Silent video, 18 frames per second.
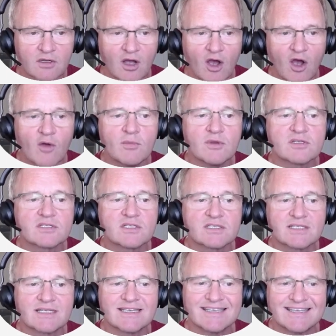Home
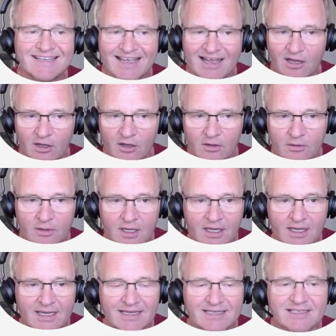Assistant Yellow
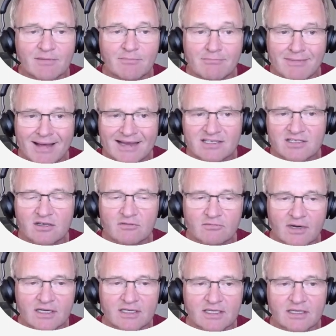is a
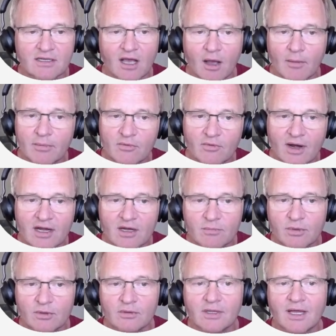Matter-ready,
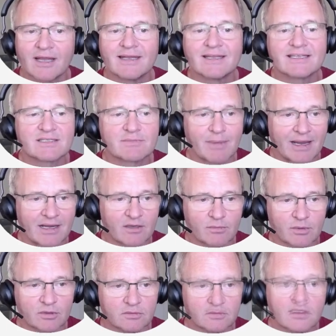upgradable and
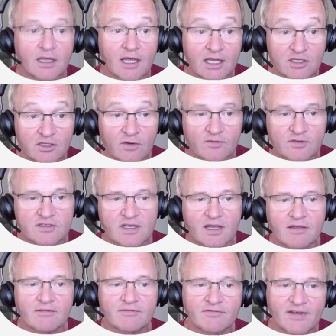expandable. It offers
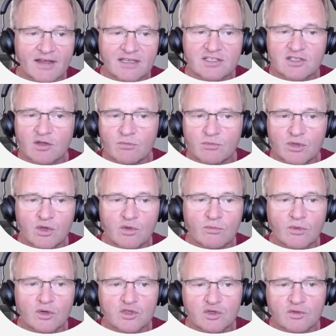a fast compute
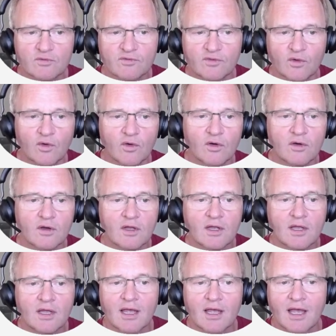module 4
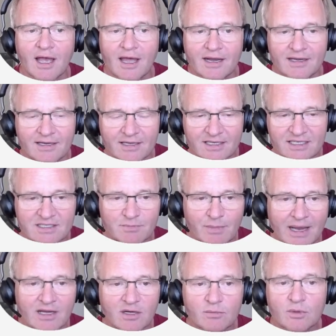and an
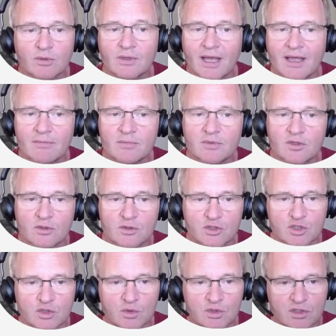expandable
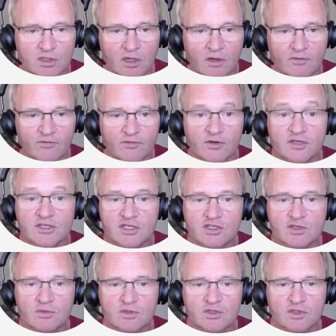M.2 slot for
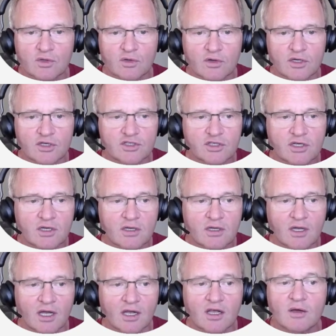additional storage,
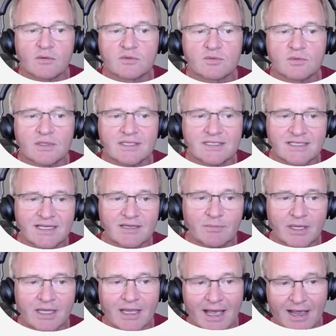and comes with
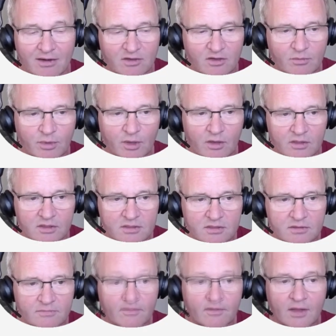Zigbee out of the box.
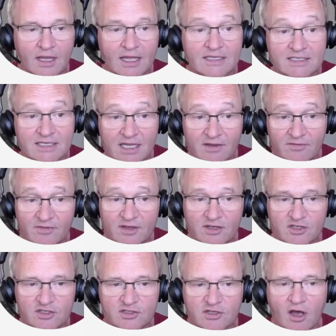Its key
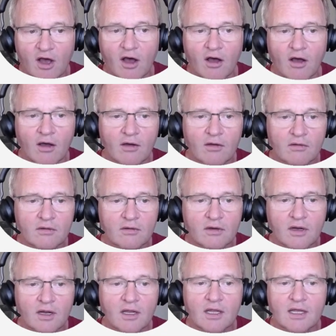features are:
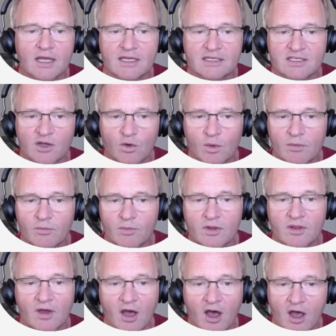it's equipped
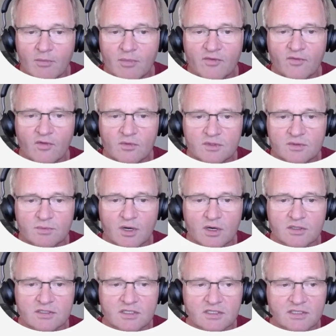with a high performance
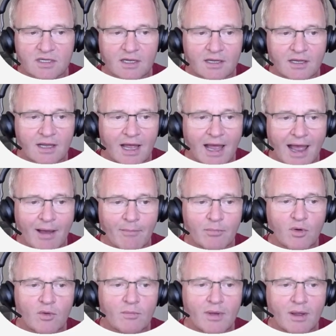processor,
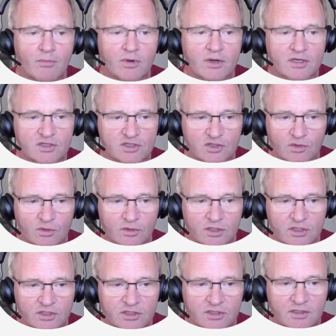ample memory and
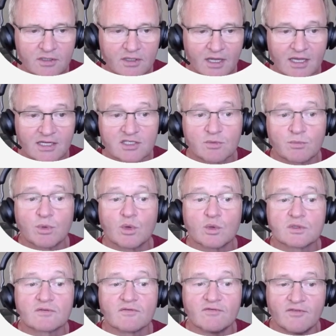storage. It
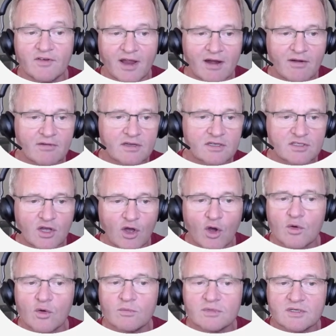supports various
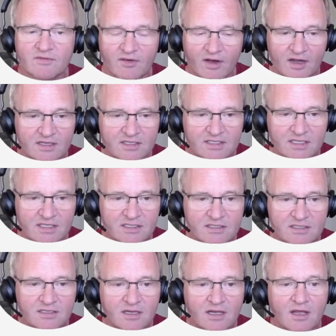home
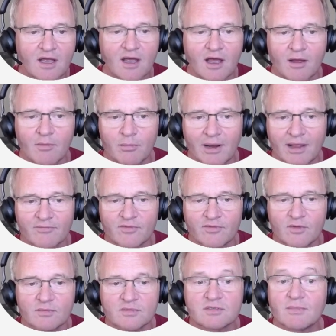devices and
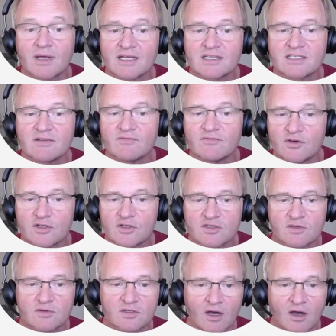platforms and makes it
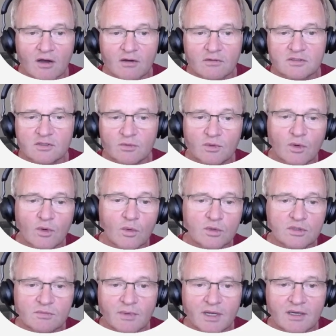versatile to
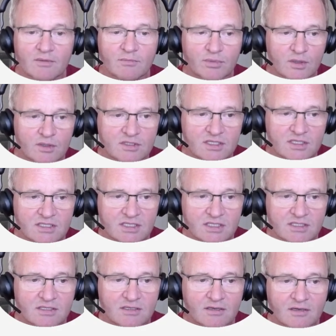automate
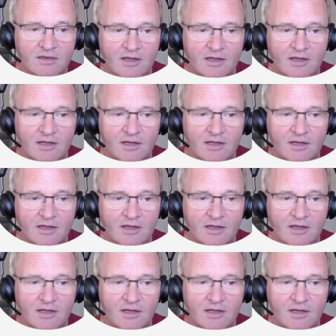processes.